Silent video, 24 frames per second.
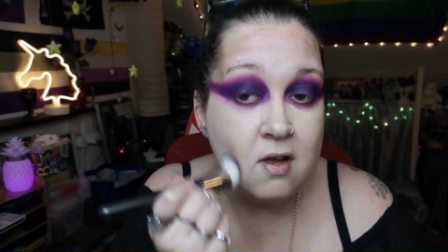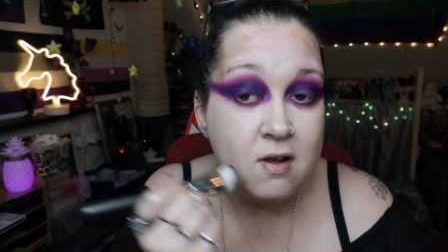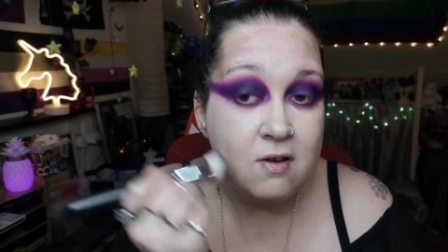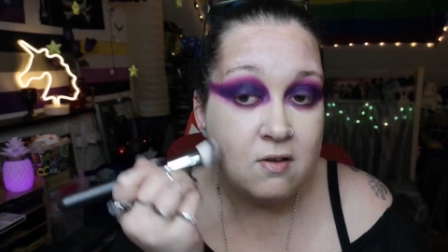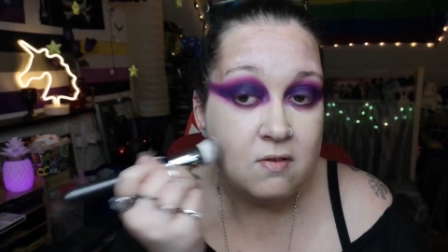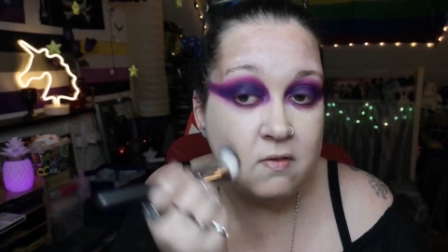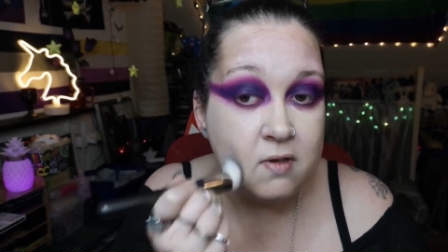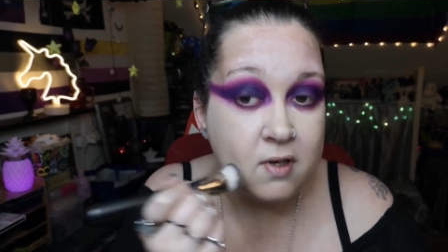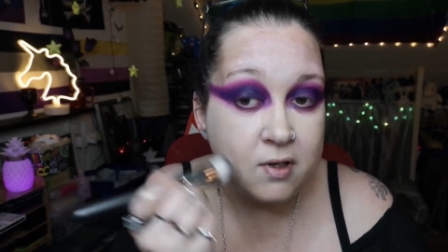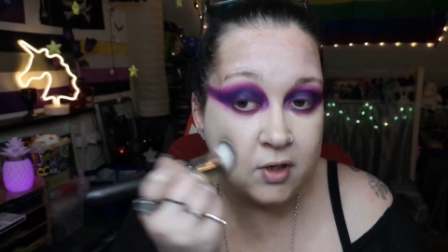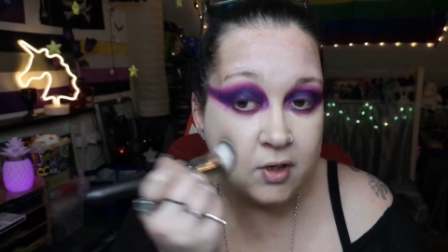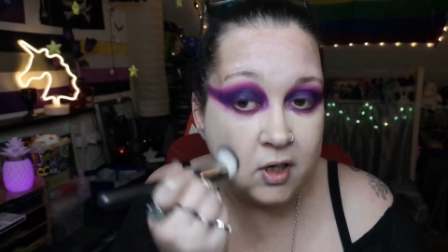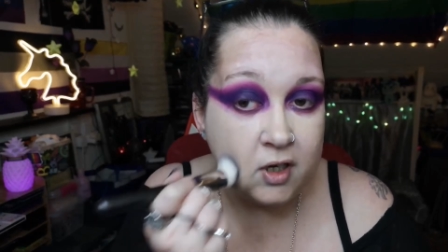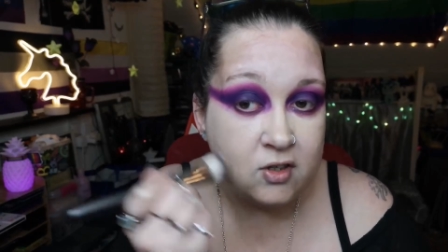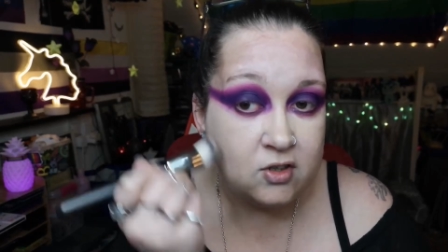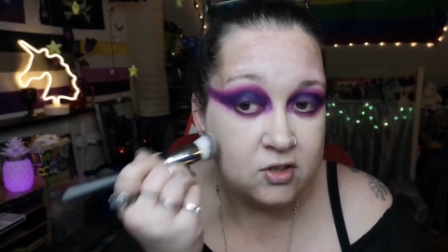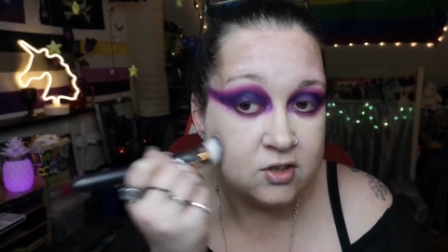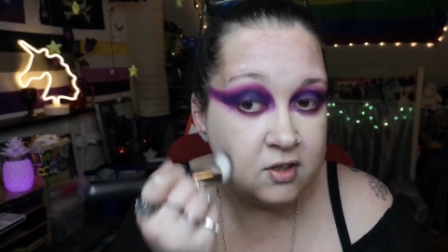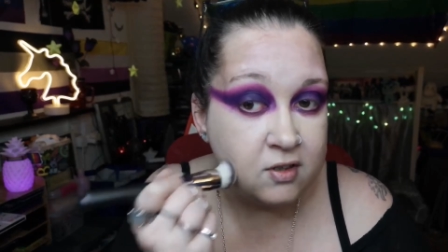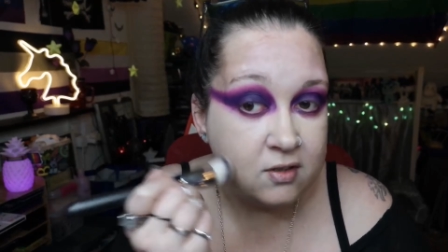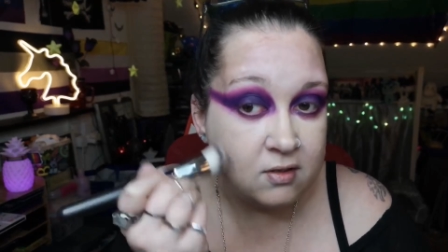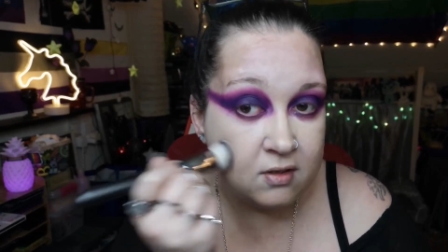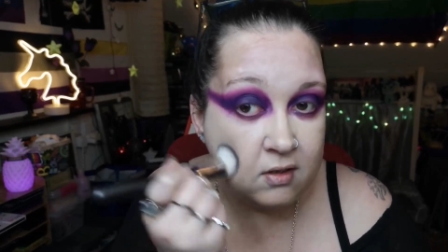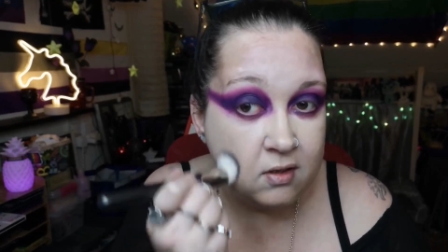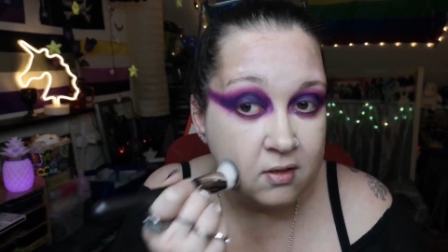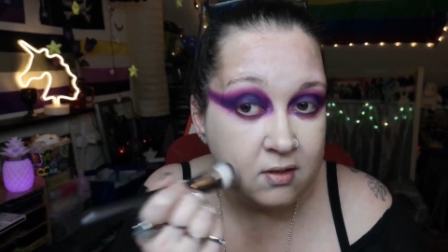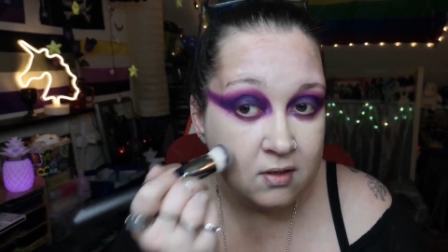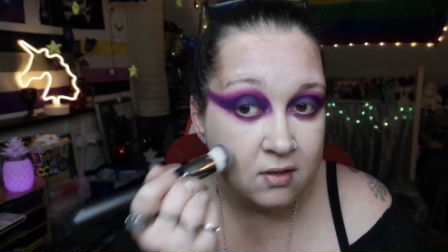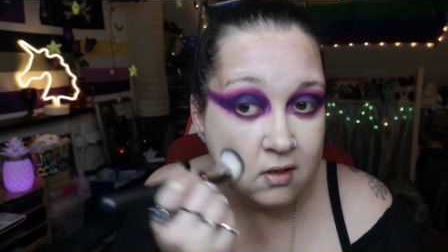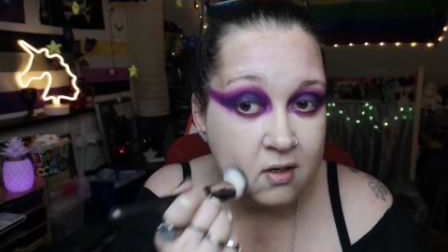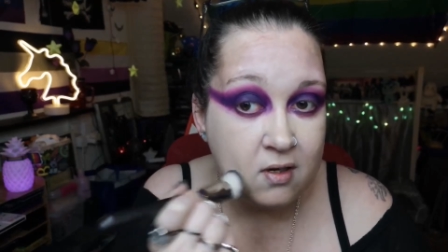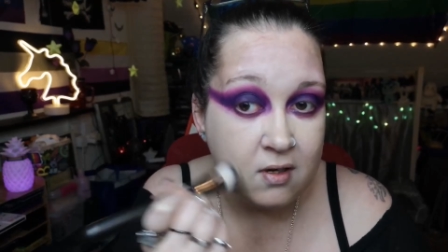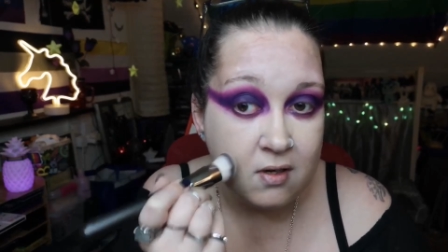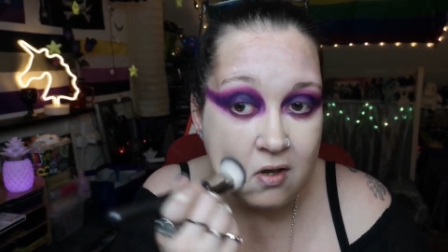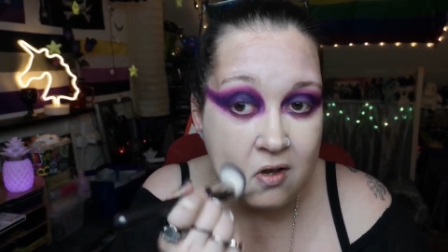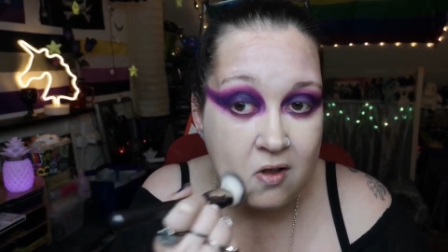foundation.
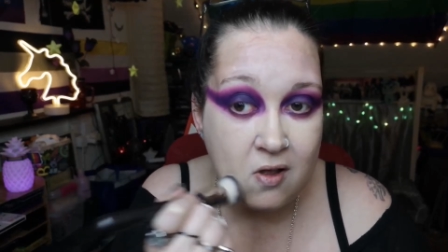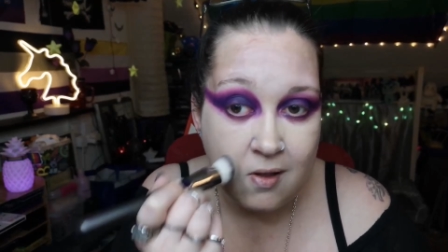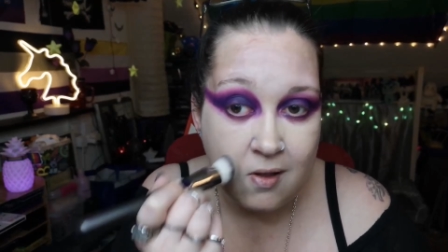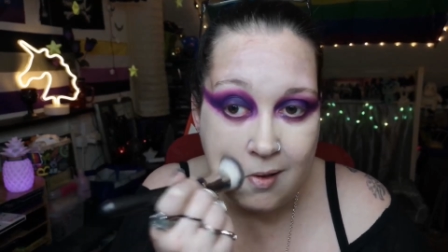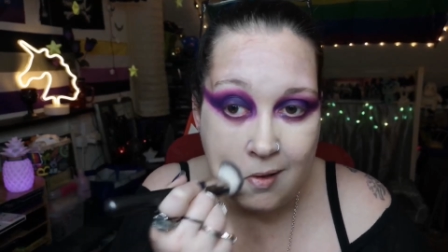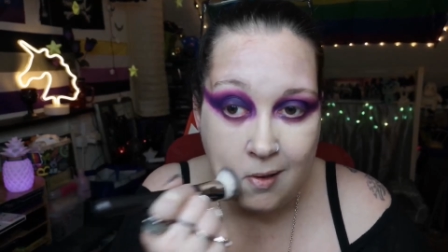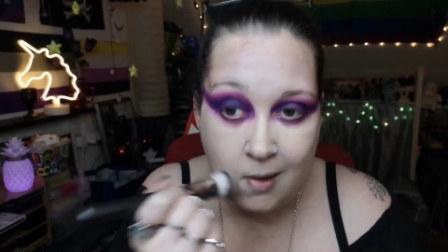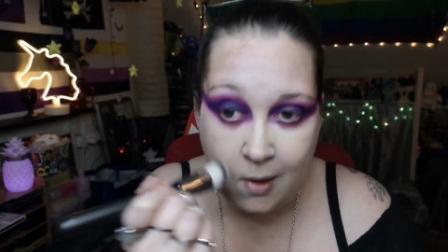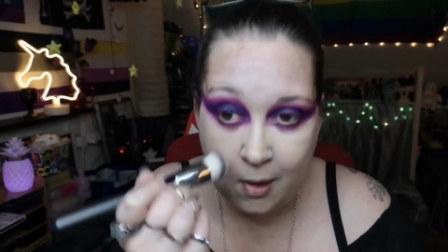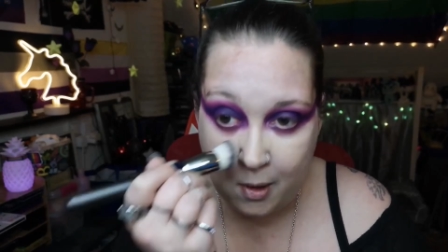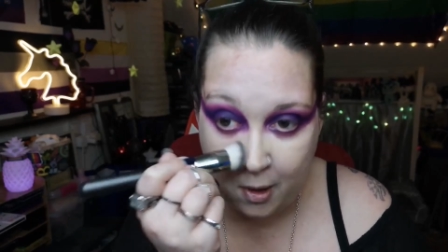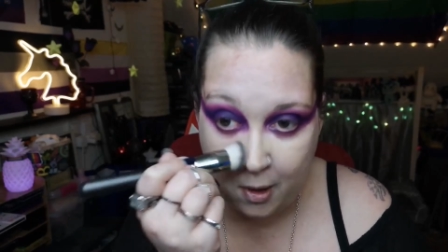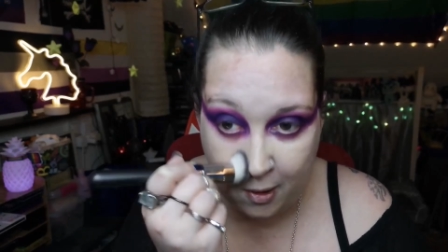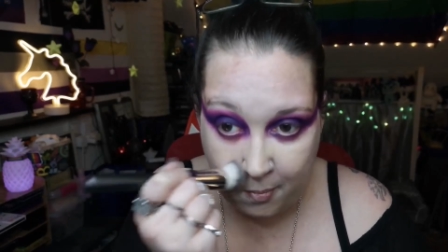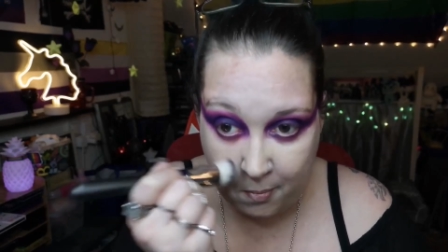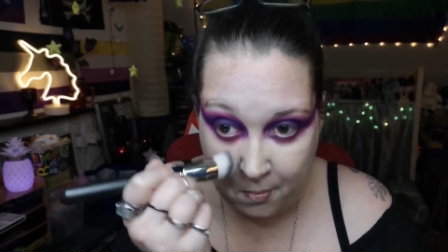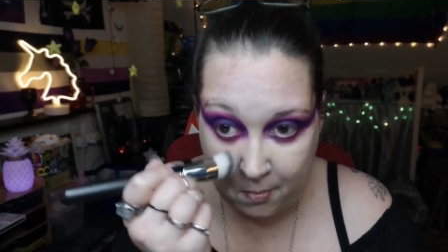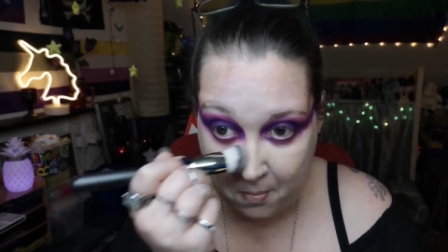Colour